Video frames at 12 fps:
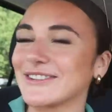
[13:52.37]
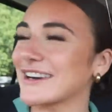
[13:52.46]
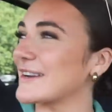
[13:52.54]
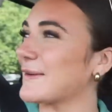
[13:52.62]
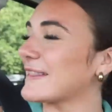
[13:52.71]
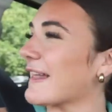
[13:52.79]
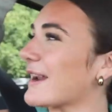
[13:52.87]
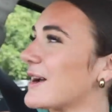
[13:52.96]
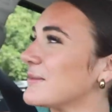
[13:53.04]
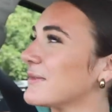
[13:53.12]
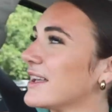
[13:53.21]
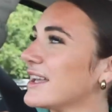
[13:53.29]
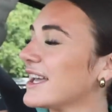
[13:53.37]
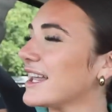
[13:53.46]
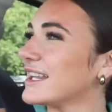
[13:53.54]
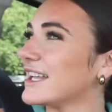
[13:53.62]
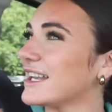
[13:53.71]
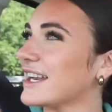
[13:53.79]
we're gonna pick that up. Mm-hmm.
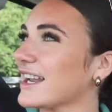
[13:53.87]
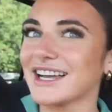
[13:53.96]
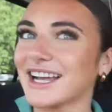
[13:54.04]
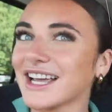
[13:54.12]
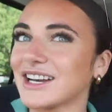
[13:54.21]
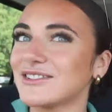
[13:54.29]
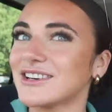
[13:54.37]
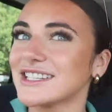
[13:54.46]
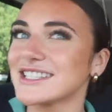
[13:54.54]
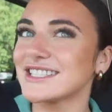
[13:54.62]
And then I kind of want